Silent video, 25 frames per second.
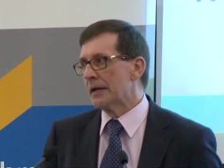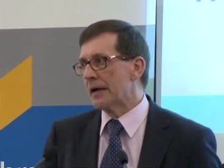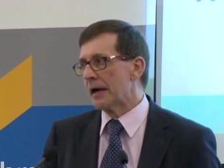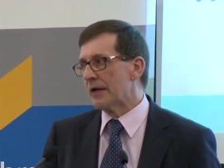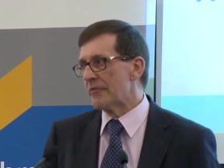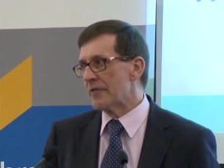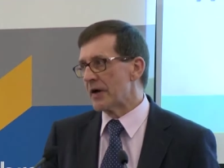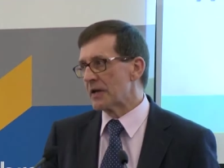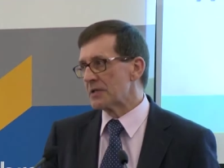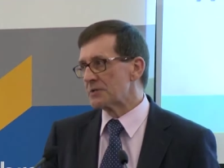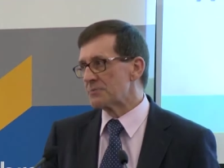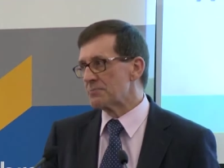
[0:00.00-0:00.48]
Uh,
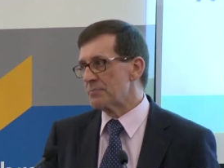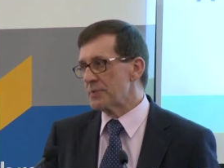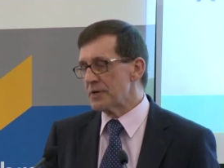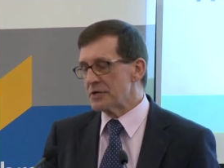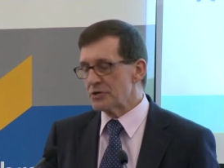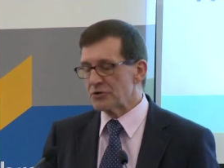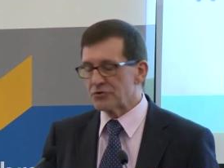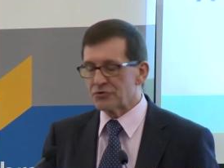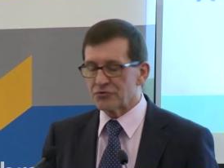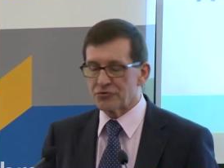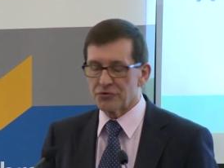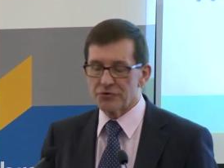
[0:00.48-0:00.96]
that has
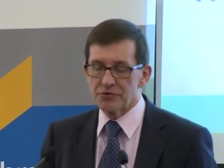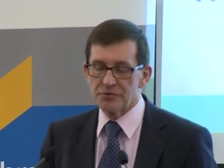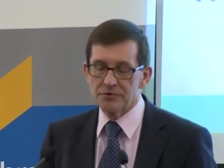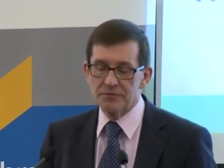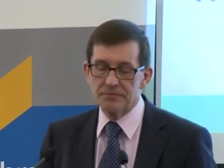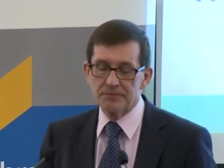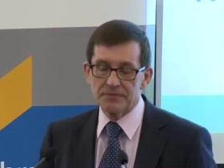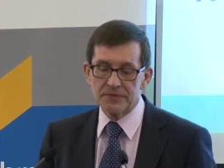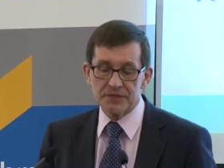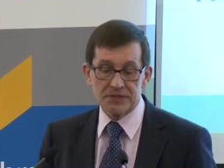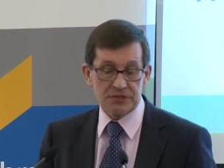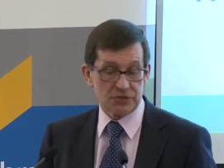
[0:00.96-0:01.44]
been
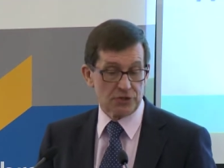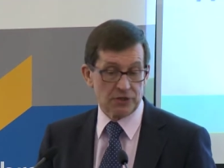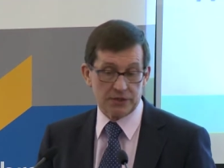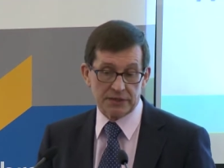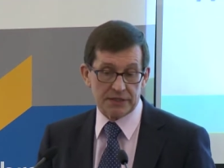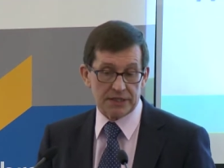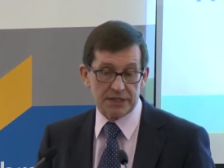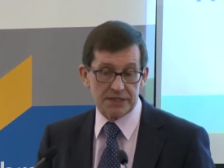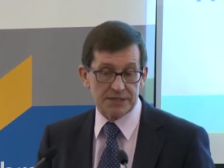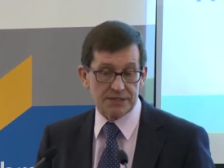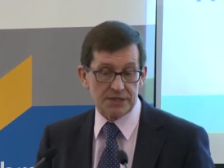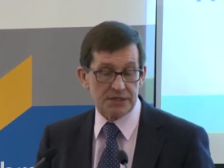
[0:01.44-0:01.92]
true
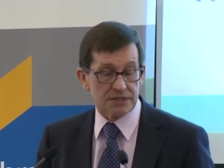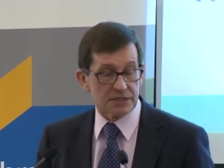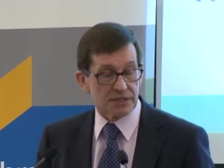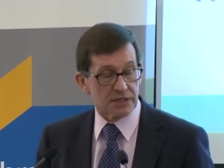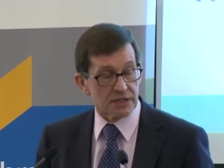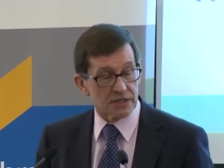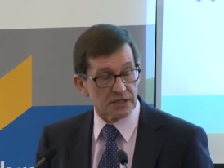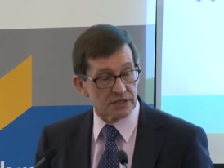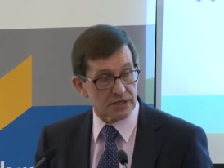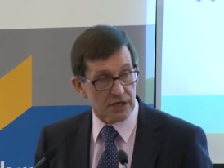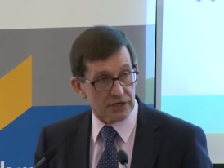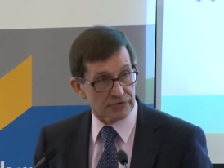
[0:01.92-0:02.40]
certainly since the
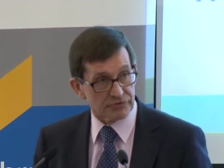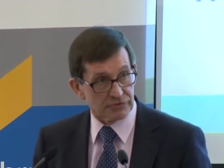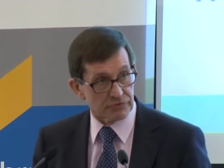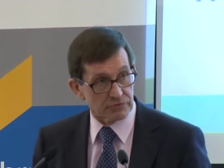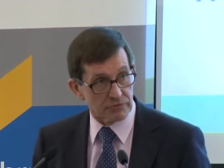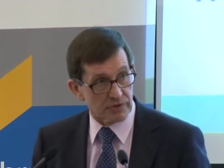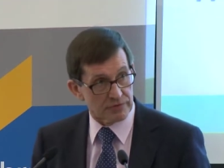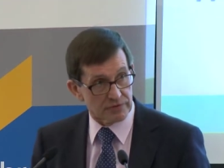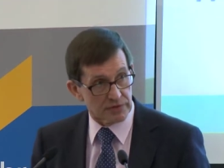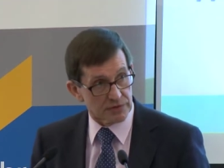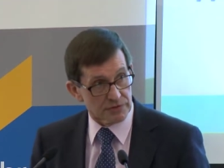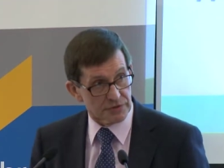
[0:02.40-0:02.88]
Industrial
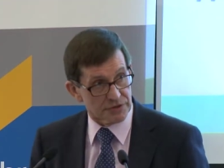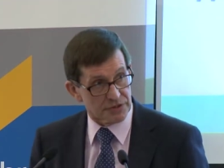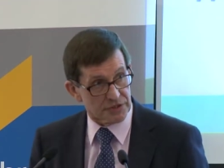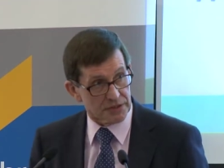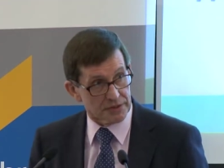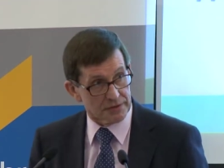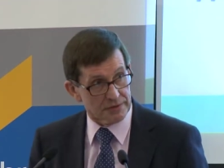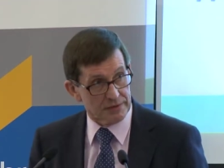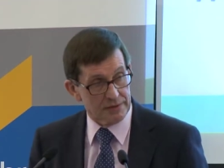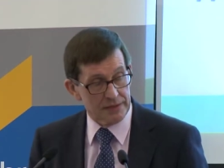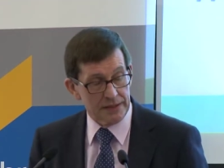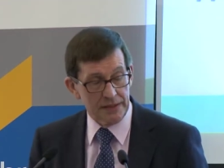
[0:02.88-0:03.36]

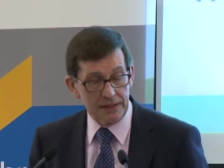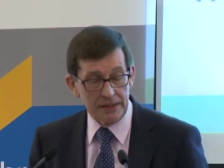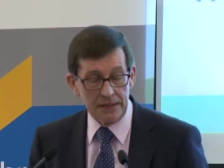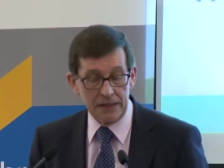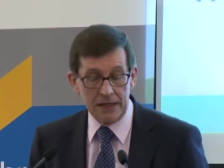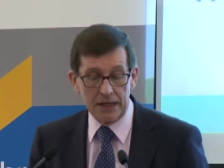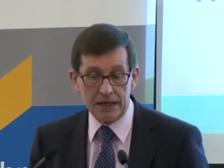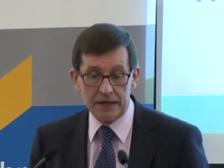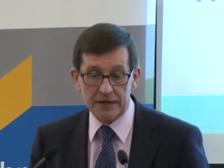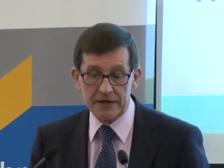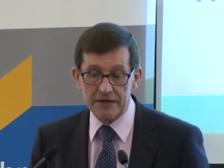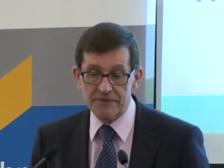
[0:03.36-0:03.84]
Revolution,
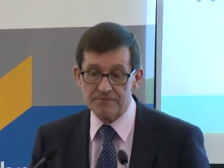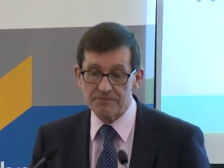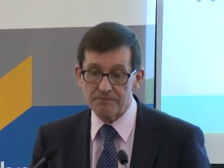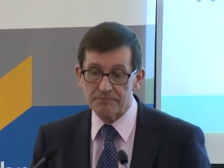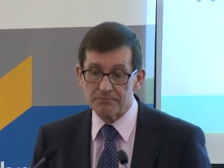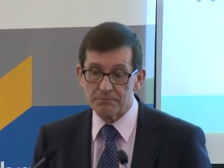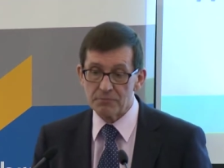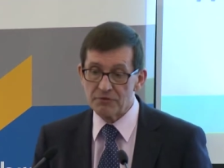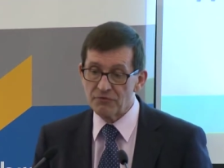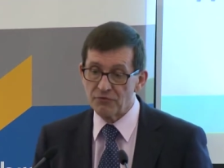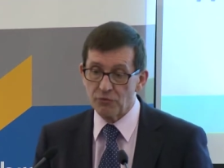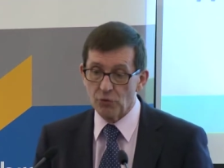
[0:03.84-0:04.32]
and
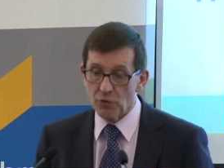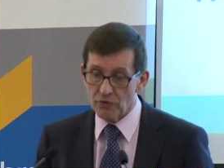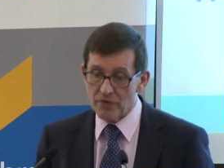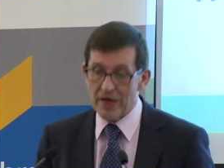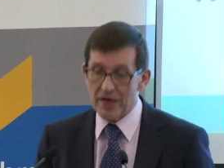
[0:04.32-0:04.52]
even before